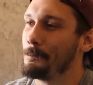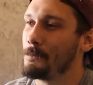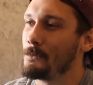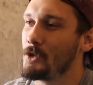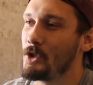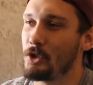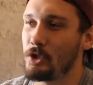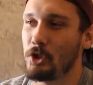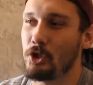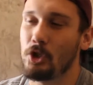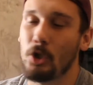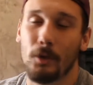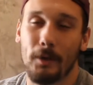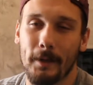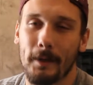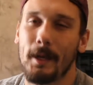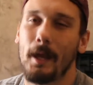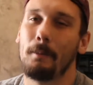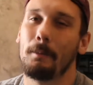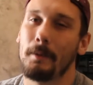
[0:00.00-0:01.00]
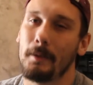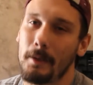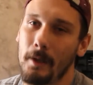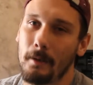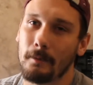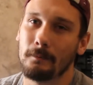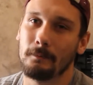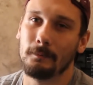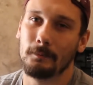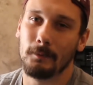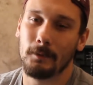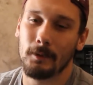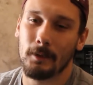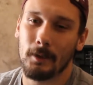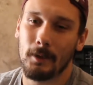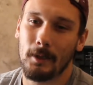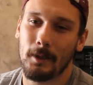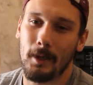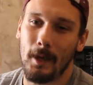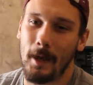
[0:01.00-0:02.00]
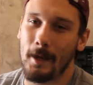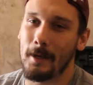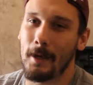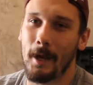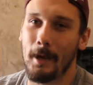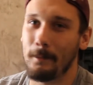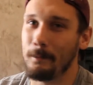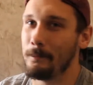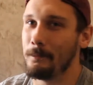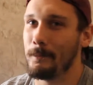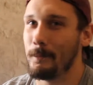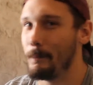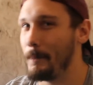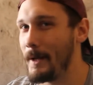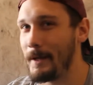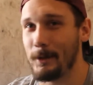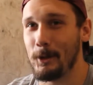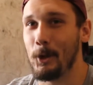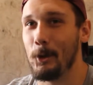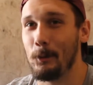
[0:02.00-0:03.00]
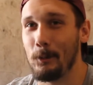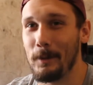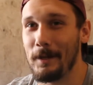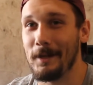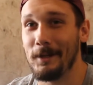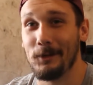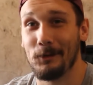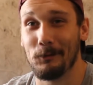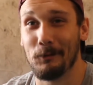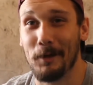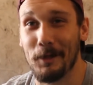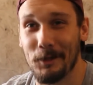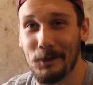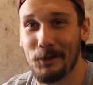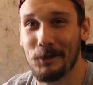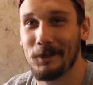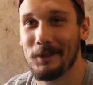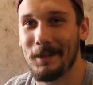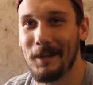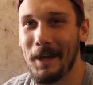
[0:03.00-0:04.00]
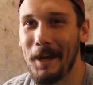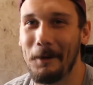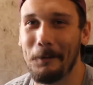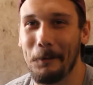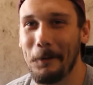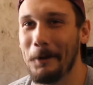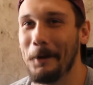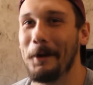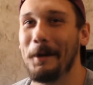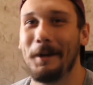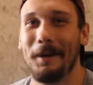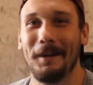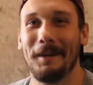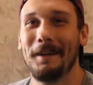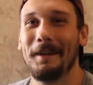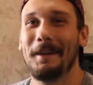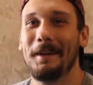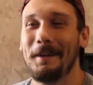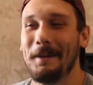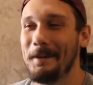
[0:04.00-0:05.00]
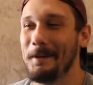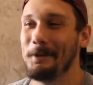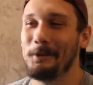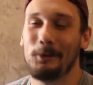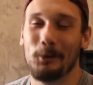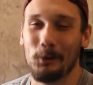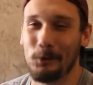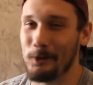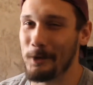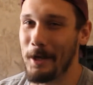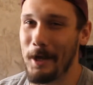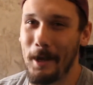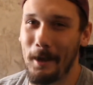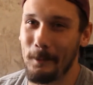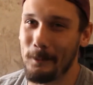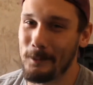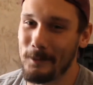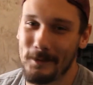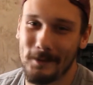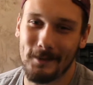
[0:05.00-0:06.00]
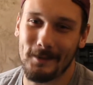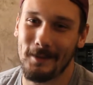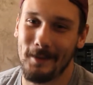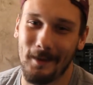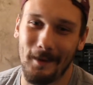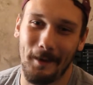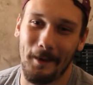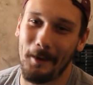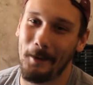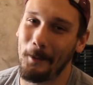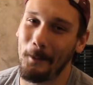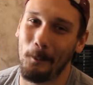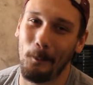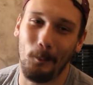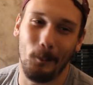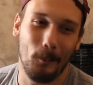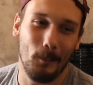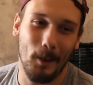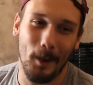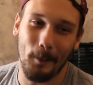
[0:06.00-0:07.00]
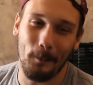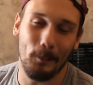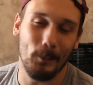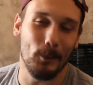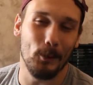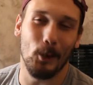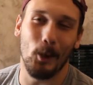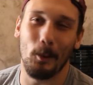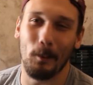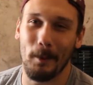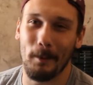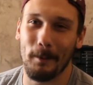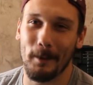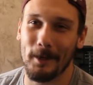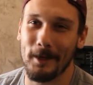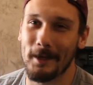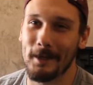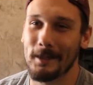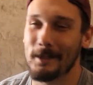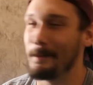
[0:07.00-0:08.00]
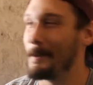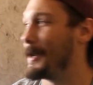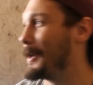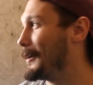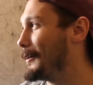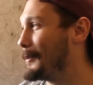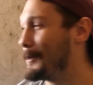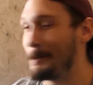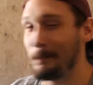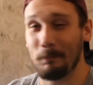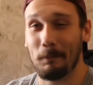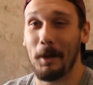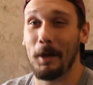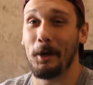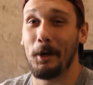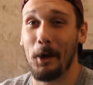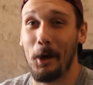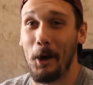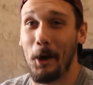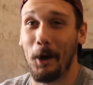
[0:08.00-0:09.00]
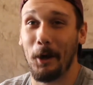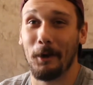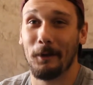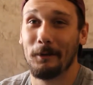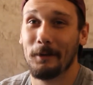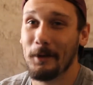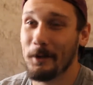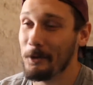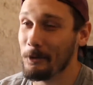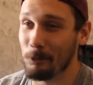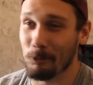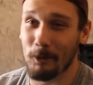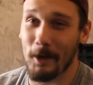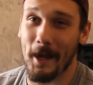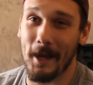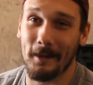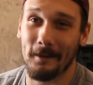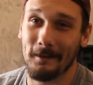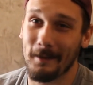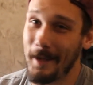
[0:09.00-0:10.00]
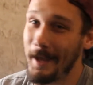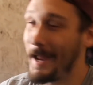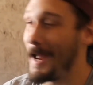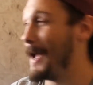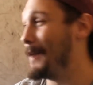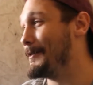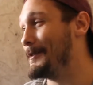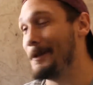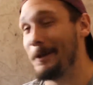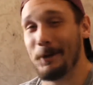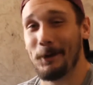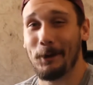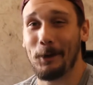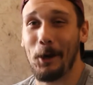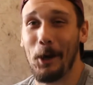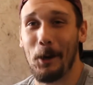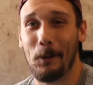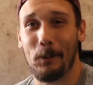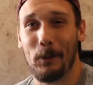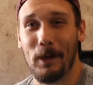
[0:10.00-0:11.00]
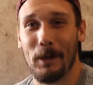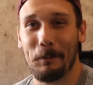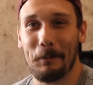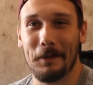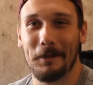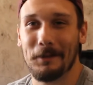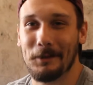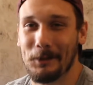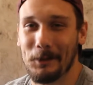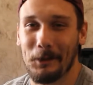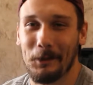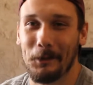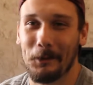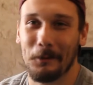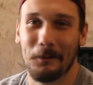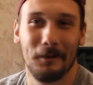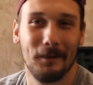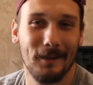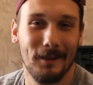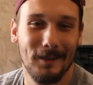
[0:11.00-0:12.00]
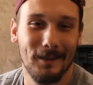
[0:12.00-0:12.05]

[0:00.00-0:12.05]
just to show that it can be done. And I'm by no means rich. I work 2 jobs. I put all my money into my car, rent. I have another car payment, so